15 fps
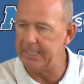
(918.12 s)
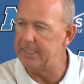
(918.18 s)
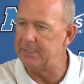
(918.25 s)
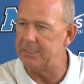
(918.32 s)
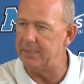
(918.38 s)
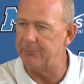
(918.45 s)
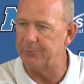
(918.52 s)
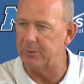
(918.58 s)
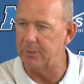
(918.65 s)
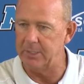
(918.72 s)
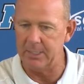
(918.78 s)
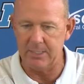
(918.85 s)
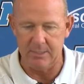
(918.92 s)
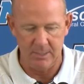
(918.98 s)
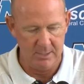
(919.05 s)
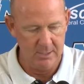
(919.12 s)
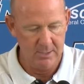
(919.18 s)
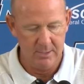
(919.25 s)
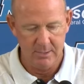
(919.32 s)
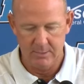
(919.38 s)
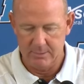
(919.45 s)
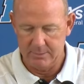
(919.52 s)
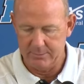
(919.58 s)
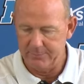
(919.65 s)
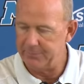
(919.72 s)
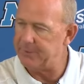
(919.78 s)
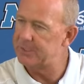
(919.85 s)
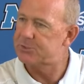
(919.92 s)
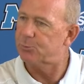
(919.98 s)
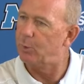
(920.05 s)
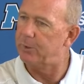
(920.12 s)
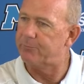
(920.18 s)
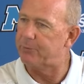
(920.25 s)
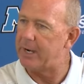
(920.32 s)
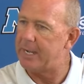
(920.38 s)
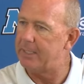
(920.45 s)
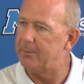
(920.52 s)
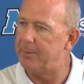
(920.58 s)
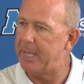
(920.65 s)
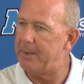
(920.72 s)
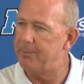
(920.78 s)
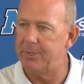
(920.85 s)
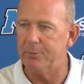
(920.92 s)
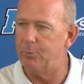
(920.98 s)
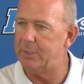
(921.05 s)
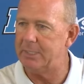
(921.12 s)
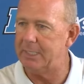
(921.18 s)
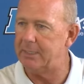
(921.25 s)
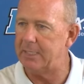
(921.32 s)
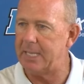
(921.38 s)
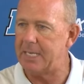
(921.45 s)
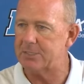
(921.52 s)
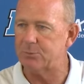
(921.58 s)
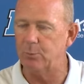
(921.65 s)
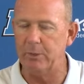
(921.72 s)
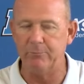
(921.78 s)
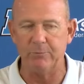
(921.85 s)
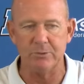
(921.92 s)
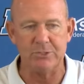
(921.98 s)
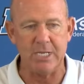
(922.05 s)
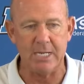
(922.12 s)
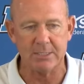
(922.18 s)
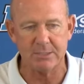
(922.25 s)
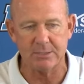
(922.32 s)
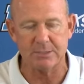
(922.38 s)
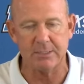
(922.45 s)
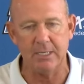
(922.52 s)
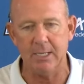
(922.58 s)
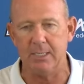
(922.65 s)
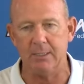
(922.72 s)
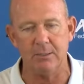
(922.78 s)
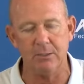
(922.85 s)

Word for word: any differently this week for Alabama than we did last week for Jackson State.